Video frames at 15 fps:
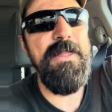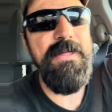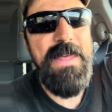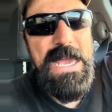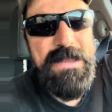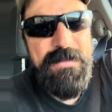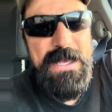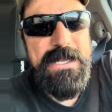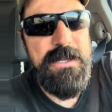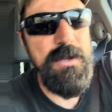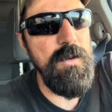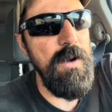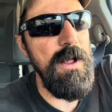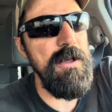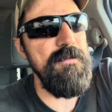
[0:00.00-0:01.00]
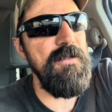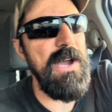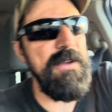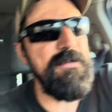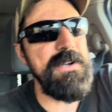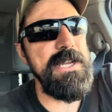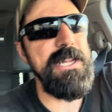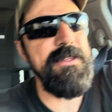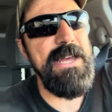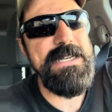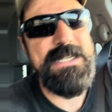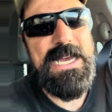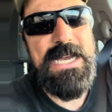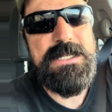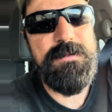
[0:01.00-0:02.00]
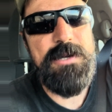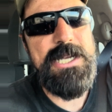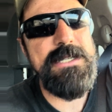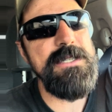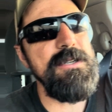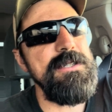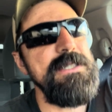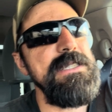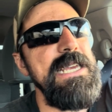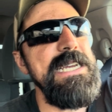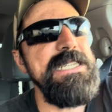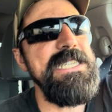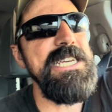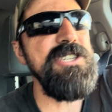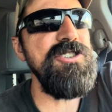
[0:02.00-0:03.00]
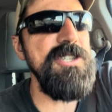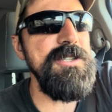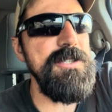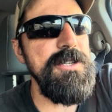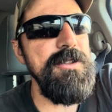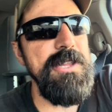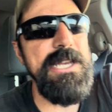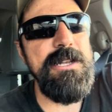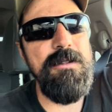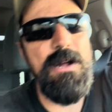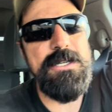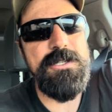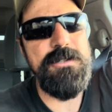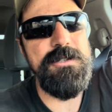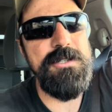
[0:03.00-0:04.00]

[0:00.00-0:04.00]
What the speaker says: then they could qualify for getting that tax break. So in addition to the ecological